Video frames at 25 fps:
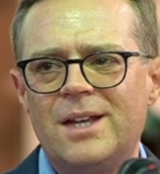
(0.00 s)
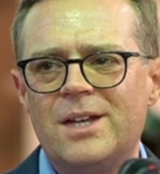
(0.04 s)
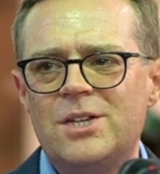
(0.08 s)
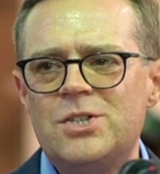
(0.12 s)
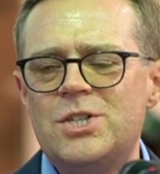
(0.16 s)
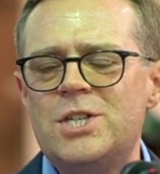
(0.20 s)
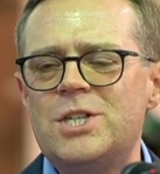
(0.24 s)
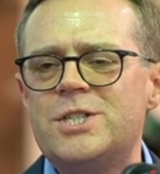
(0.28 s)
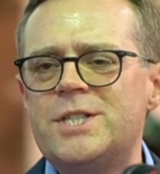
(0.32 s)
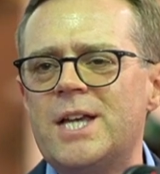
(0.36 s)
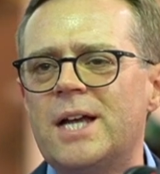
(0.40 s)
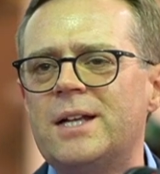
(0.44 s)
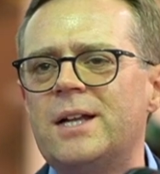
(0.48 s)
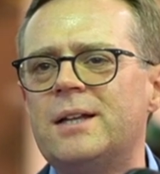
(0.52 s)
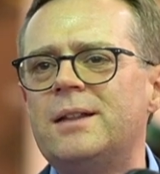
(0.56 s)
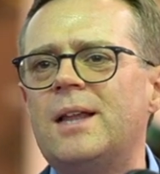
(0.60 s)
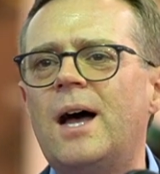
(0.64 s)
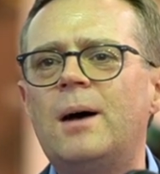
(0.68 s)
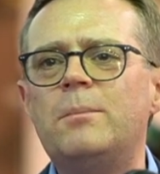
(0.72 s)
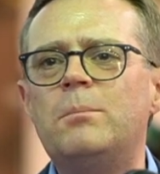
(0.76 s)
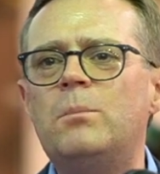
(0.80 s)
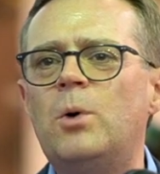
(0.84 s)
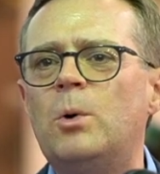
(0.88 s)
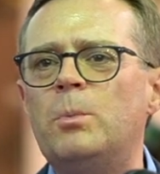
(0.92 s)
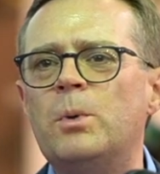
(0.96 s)
She said in
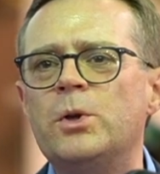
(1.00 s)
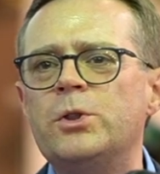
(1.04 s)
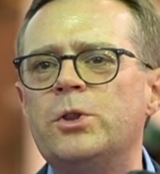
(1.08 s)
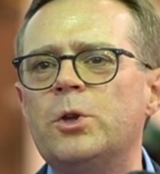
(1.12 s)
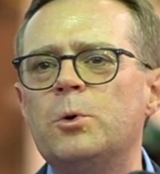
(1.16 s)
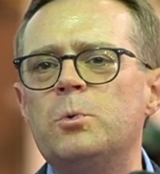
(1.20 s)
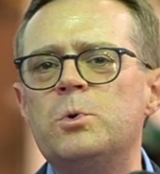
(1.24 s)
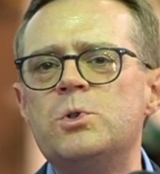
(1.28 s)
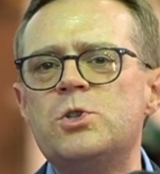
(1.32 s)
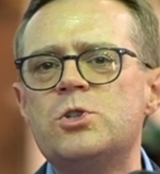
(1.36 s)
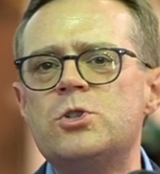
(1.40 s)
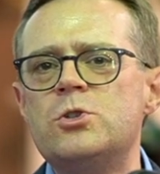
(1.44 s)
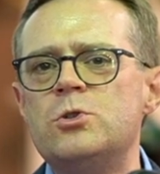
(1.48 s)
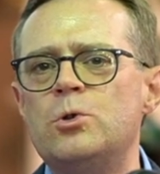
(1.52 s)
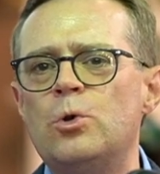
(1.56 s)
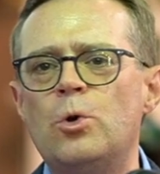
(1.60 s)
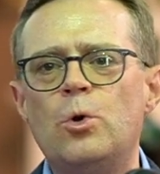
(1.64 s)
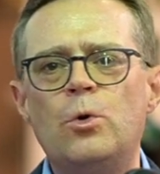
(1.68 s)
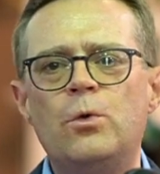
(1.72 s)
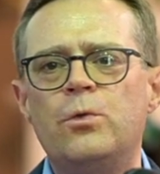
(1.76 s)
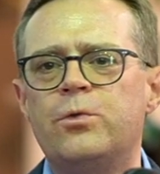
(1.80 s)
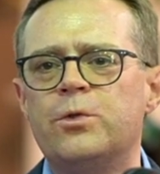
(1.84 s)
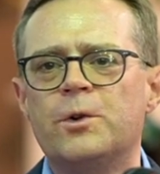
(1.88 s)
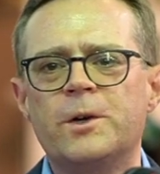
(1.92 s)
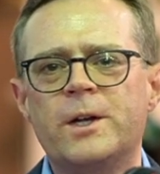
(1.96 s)
that moment, there was
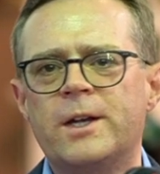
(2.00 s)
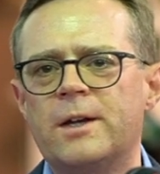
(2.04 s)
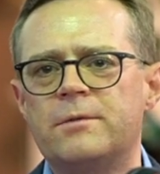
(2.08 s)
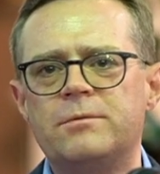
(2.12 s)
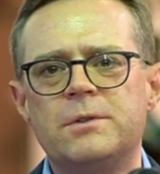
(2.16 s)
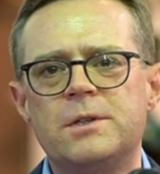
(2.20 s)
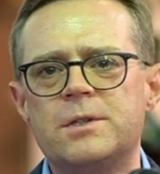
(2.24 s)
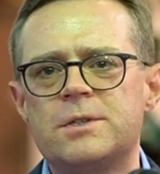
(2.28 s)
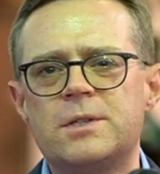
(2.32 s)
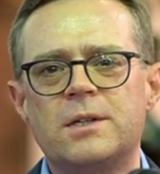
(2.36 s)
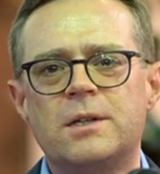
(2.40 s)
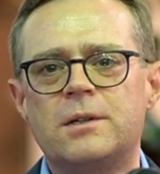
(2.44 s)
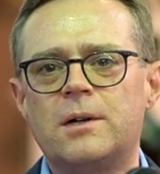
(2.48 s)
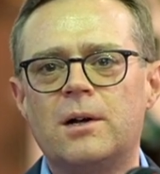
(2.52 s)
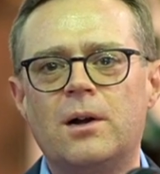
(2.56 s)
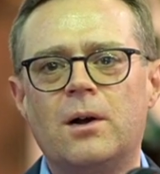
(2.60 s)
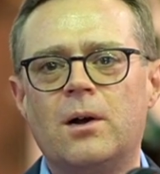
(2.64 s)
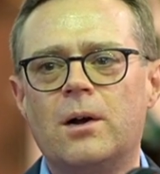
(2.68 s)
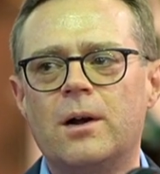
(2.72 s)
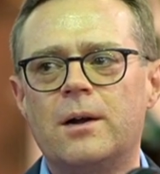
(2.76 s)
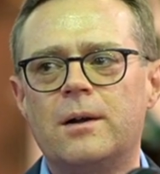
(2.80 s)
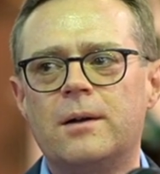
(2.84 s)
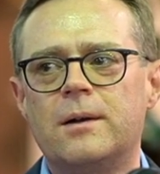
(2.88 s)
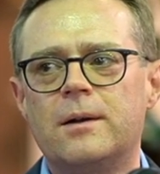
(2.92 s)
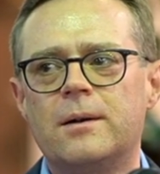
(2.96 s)
no forgiveness in her heart.